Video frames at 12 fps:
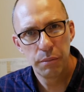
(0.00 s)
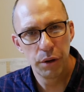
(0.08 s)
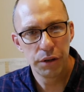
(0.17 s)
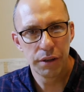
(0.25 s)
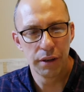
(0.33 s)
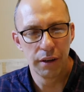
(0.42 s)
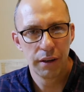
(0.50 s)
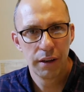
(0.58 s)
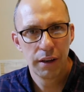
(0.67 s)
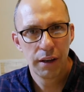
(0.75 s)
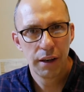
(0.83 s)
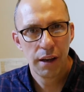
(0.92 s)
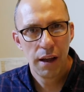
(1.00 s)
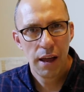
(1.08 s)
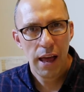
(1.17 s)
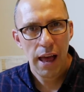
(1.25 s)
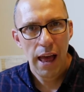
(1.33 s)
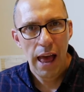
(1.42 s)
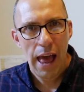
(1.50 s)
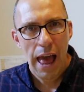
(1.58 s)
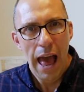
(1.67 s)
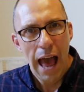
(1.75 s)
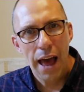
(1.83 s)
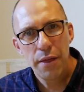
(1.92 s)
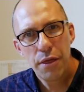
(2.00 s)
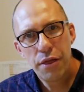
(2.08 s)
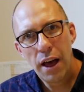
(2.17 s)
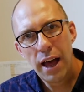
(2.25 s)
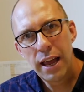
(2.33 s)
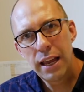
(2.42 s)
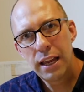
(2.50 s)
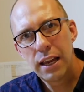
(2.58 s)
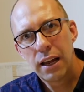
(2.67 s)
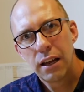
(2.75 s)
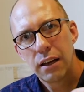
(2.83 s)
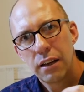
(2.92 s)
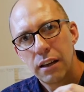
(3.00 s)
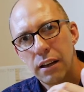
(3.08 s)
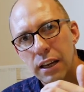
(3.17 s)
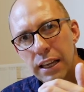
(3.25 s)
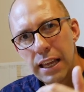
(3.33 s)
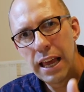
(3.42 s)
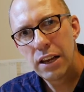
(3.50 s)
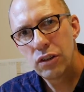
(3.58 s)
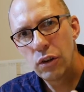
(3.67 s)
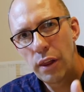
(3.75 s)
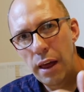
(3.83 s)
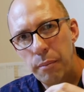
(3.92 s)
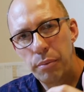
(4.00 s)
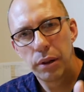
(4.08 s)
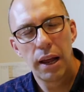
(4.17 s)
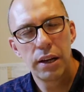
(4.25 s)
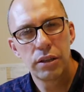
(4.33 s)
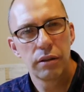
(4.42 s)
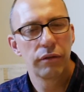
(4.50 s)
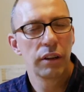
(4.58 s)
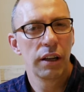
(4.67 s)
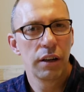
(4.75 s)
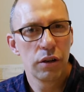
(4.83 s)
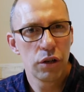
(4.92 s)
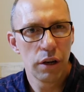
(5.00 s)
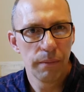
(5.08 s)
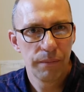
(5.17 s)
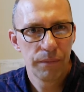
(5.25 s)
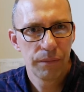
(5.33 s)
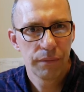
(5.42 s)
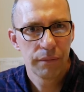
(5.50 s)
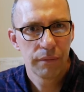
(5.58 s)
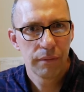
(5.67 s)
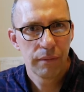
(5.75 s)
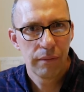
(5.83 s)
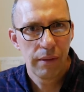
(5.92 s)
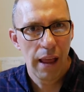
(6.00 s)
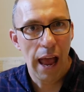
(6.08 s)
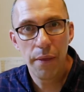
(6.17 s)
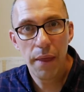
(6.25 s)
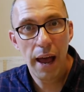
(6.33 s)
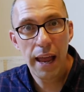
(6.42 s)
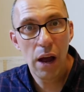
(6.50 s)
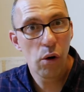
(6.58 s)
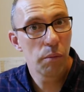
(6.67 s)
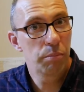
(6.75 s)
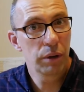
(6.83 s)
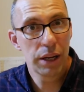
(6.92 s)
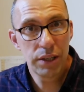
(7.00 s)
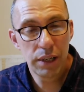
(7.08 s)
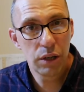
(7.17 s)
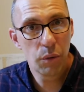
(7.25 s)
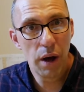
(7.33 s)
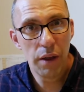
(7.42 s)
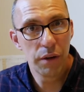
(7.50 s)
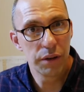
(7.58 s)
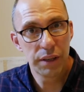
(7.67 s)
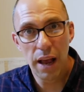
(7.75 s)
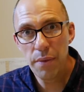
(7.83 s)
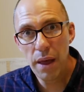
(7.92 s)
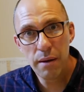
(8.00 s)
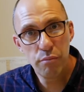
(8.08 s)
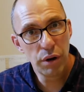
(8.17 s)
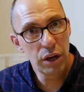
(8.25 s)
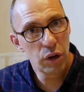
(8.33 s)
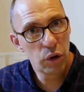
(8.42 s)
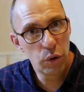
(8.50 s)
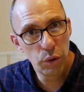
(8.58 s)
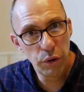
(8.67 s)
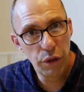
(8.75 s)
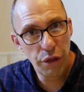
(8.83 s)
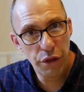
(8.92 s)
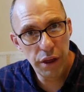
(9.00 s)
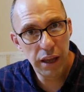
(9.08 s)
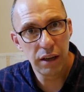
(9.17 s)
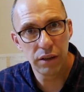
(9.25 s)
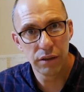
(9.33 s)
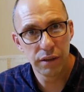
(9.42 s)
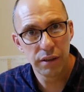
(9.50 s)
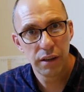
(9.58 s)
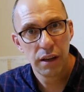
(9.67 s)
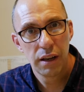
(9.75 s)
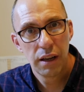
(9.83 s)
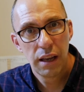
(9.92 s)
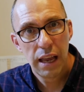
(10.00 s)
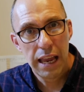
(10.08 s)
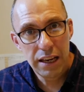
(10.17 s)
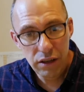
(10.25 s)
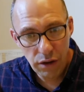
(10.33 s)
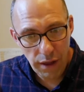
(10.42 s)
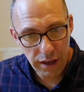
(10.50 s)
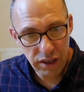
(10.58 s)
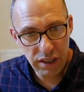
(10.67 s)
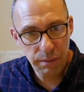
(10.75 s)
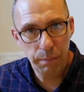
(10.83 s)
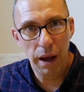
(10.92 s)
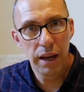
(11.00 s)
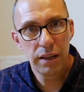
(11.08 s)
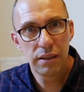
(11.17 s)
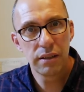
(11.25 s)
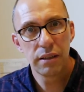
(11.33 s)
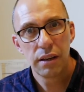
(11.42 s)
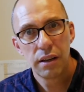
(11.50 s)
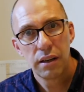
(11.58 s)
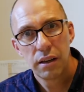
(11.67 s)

person and they get to that place of leadership, and they are a blessing to others and they bring good things into that space